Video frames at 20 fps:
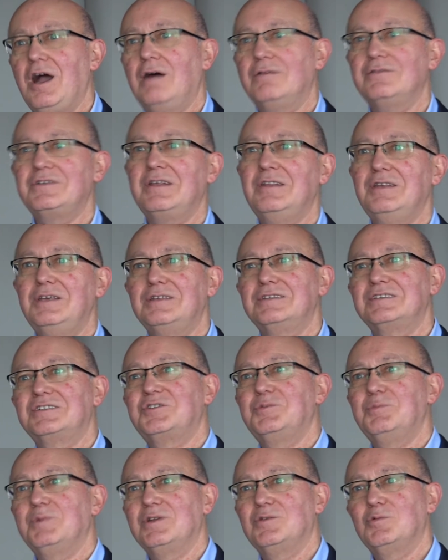look after the
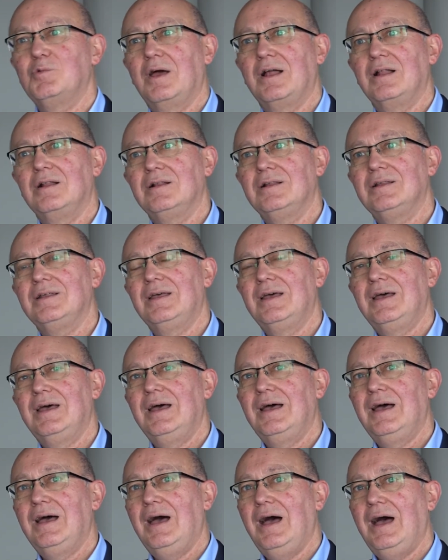instrument well.
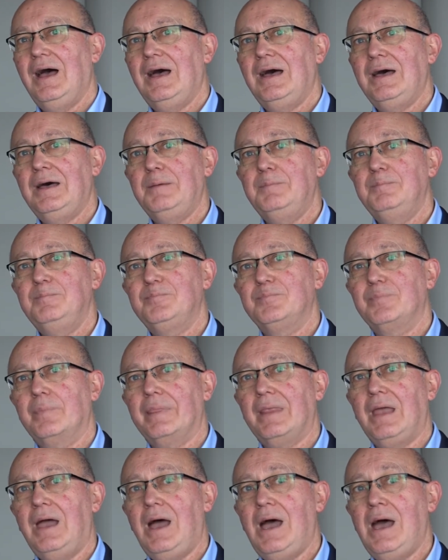
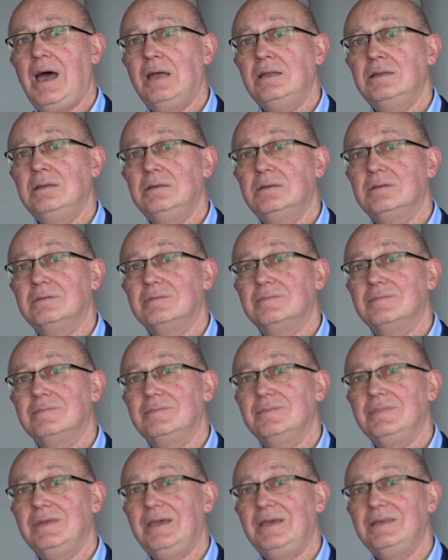And
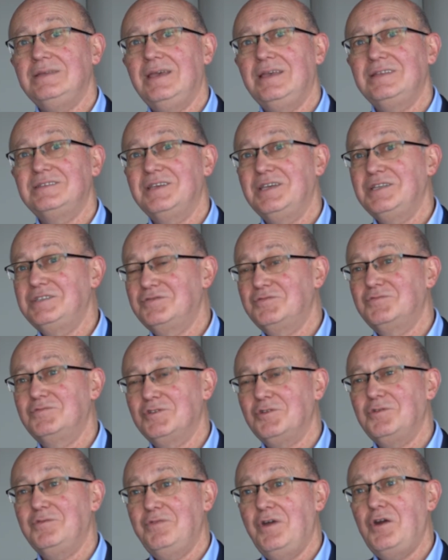
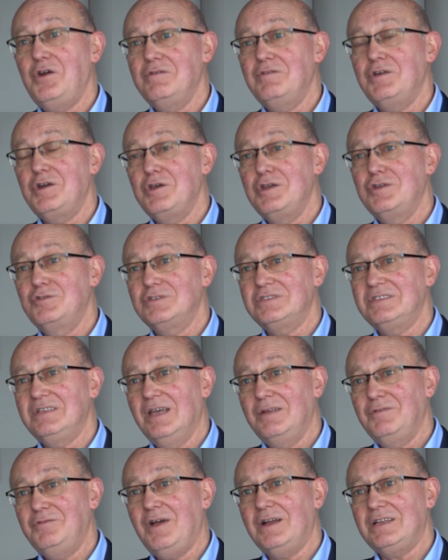it's sort of very, very
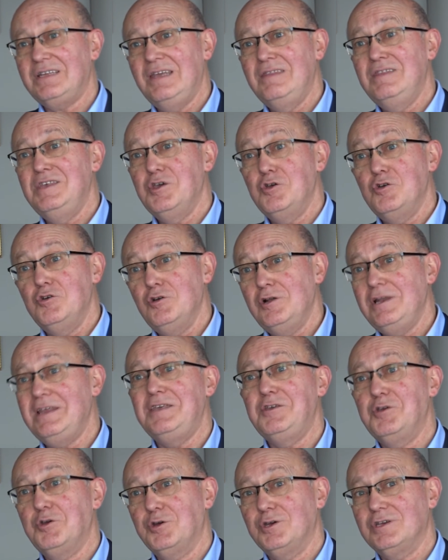interesting. In fact, in the
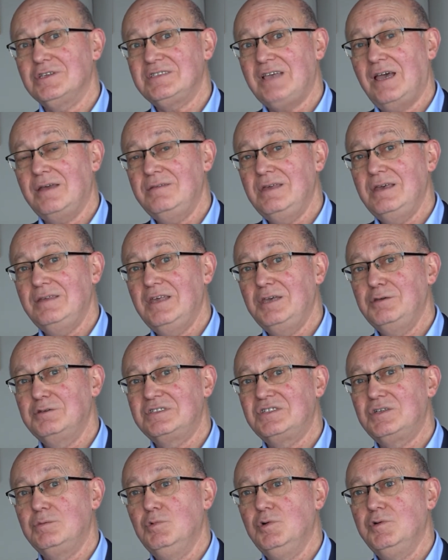early years, I think they
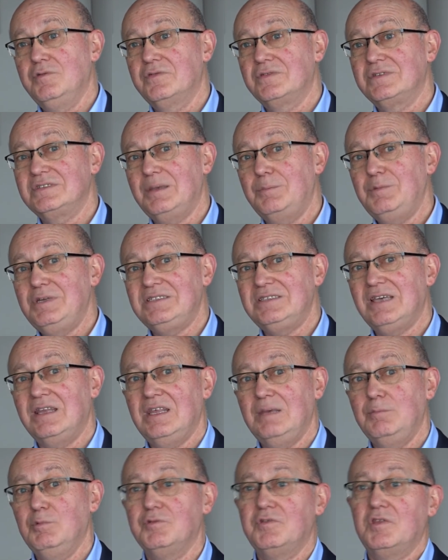used to move, somebody
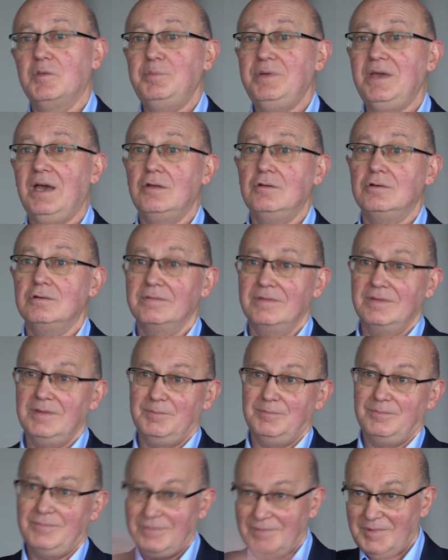said they moved the piano,
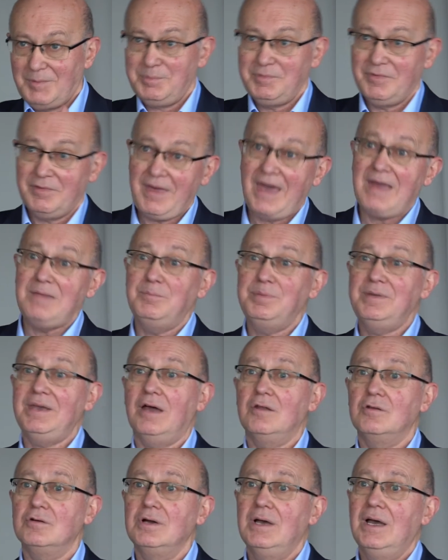the then
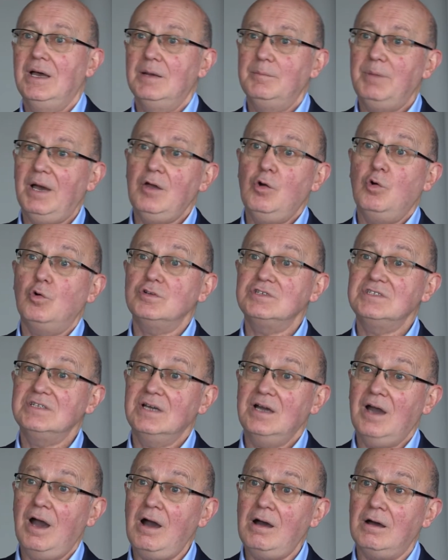piano, by
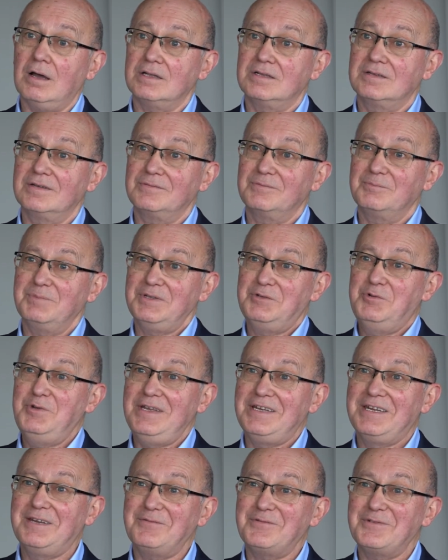horse and cart
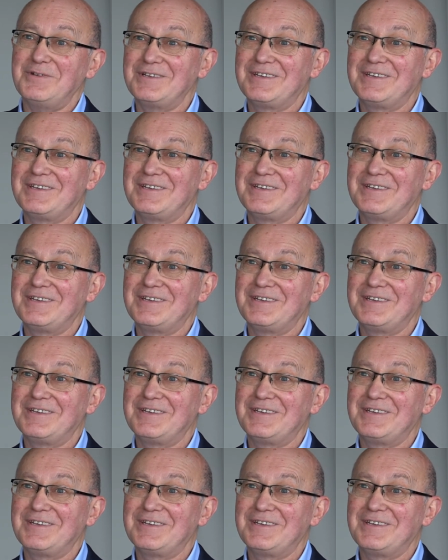between